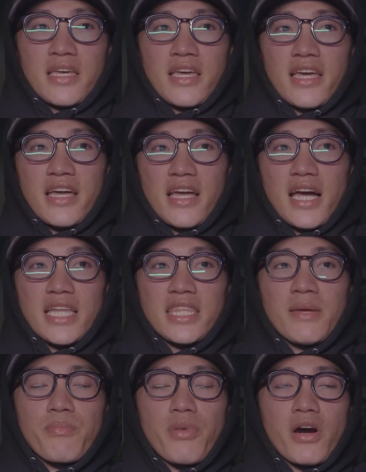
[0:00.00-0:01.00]
And I
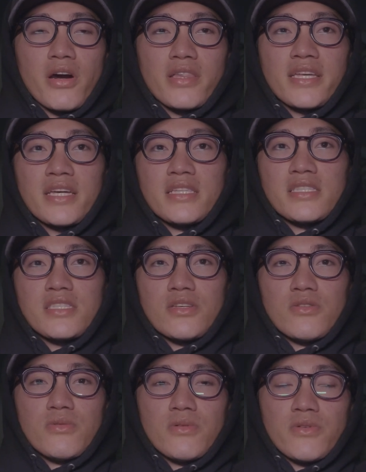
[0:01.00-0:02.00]
think partly it's
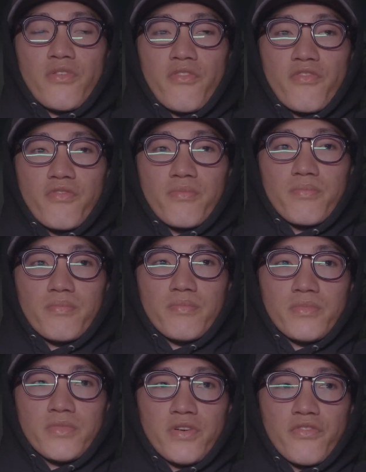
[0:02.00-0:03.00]
due
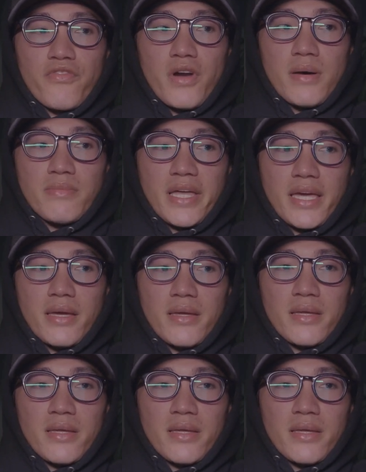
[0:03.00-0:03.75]
from like